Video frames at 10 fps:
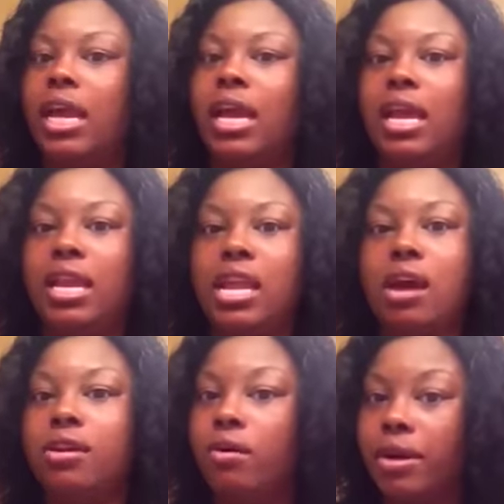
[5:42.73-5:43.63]
And
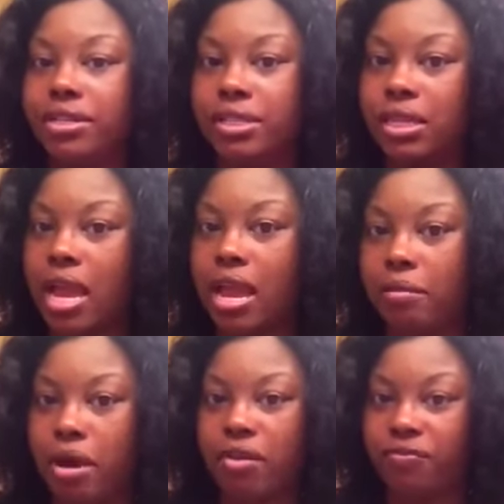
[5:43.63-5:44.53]
y'all know I just
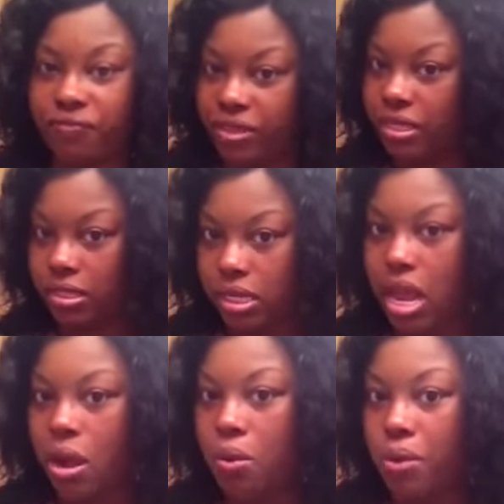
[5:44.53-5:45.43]
came off this
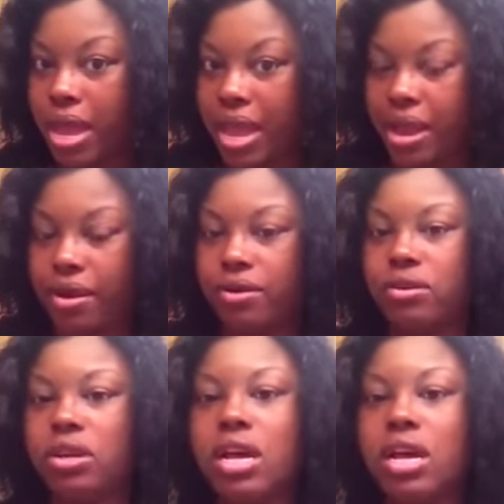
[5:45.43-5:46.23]
long hair.